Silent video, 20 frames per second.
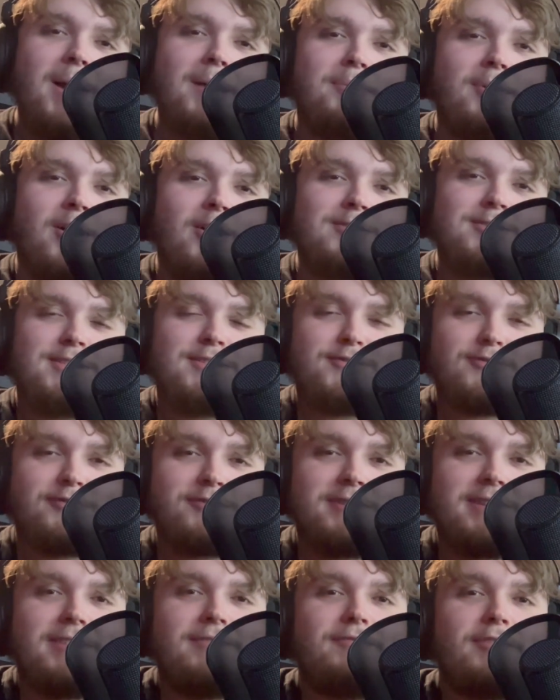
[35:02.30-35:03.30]
apologies for
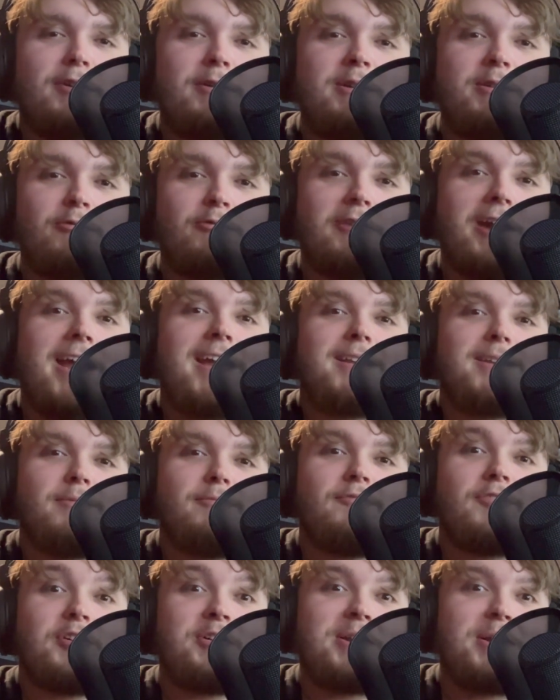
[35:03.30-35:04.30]
the very random,
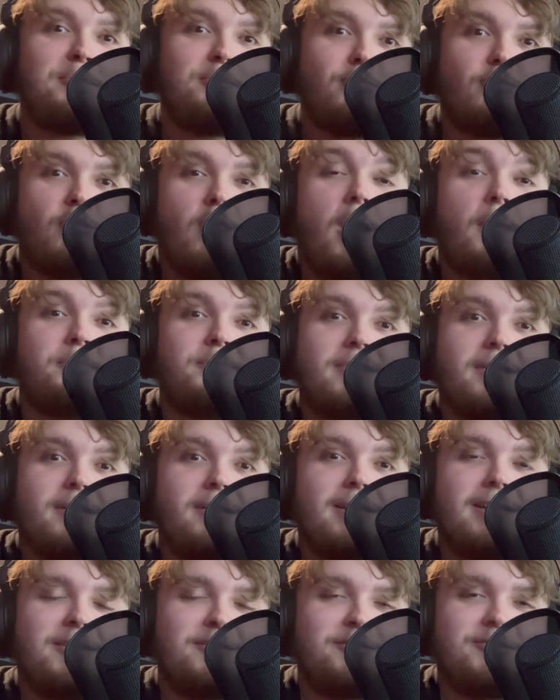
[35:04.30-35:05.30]
very abrupt
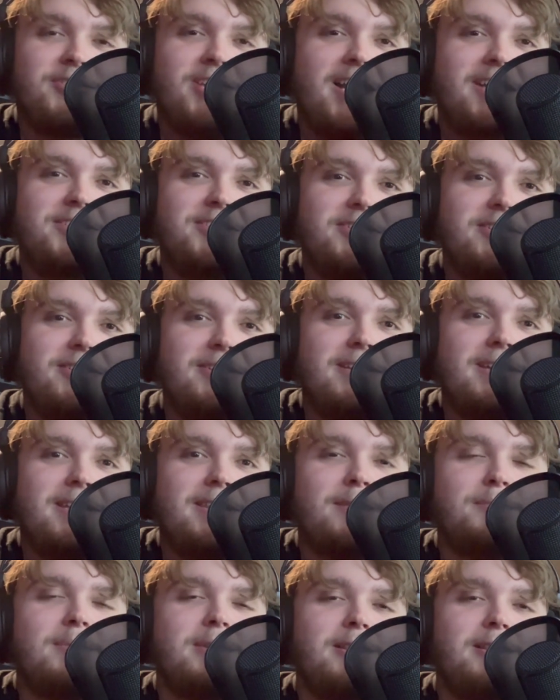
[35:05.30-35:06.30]
interjection in
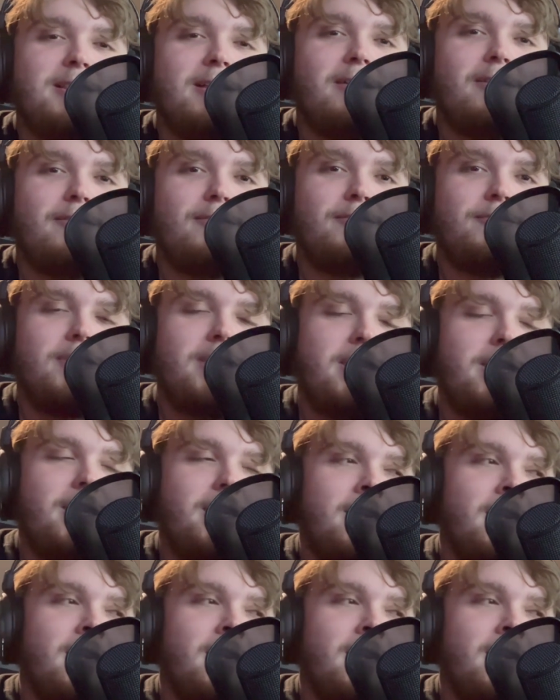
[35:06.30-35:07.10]
the middle of the